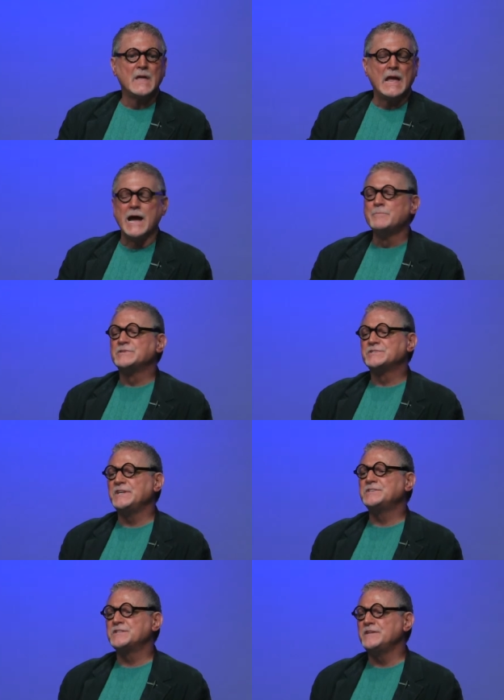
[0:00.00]
I
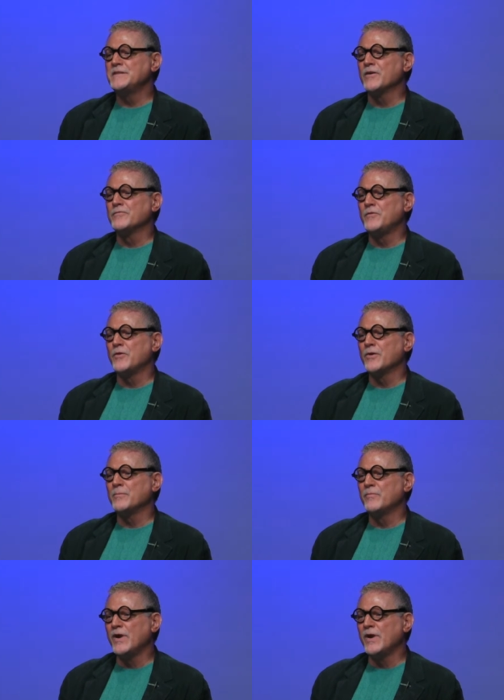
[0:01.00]
beseech thee, therefore,